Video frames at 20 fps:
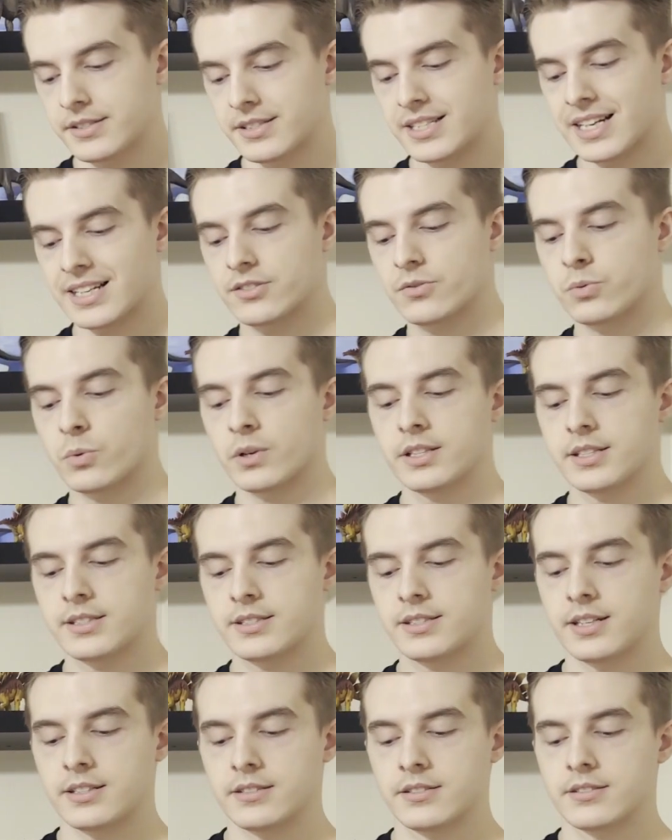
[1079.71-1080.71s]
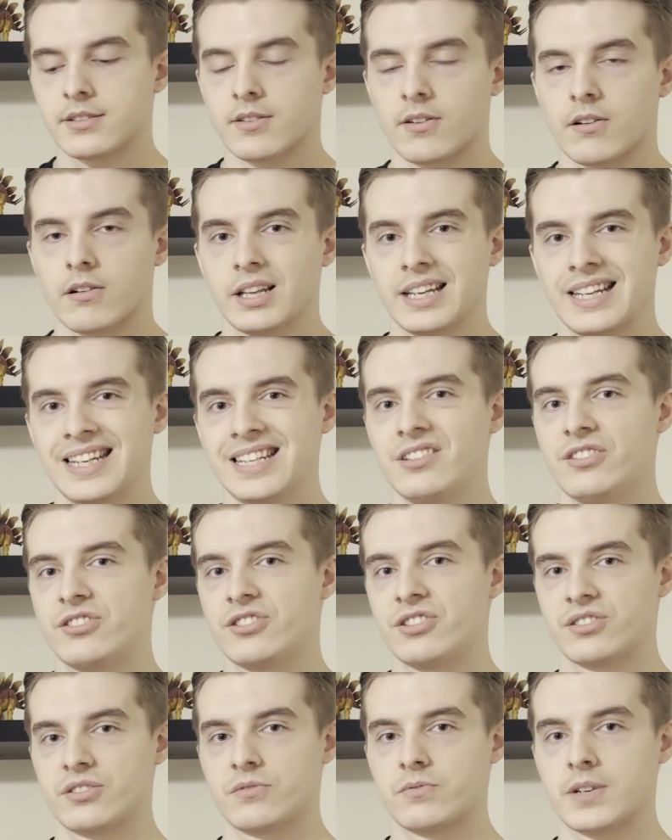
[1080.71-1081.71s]
that's what the sentence all
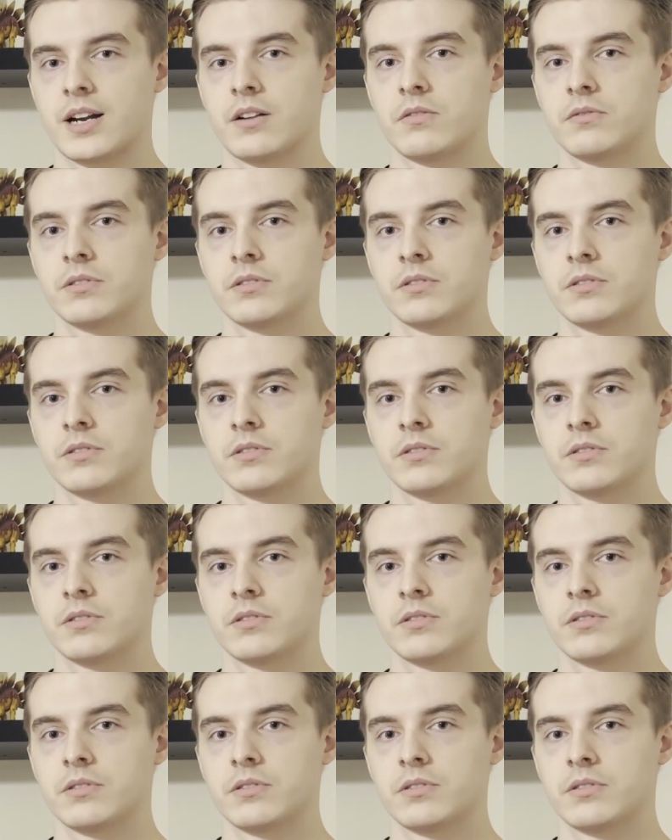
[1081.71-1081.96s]
hinges around.